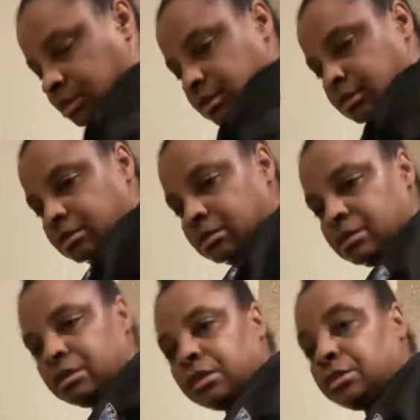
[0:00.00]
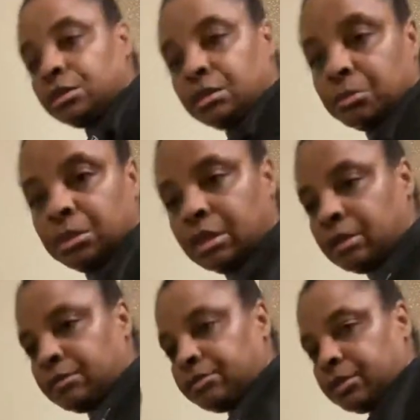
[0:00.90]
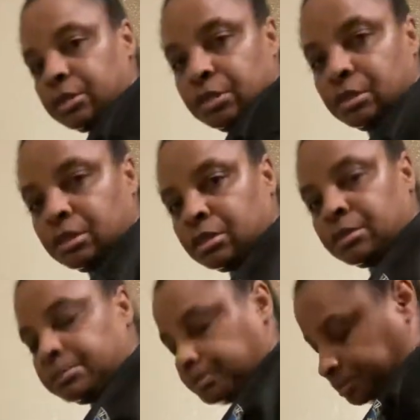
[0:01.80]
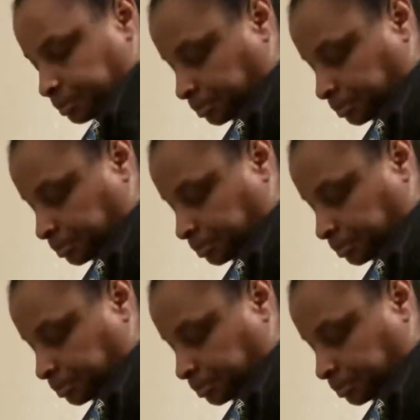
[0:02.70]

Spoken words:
You know, get you some stuff. Get your,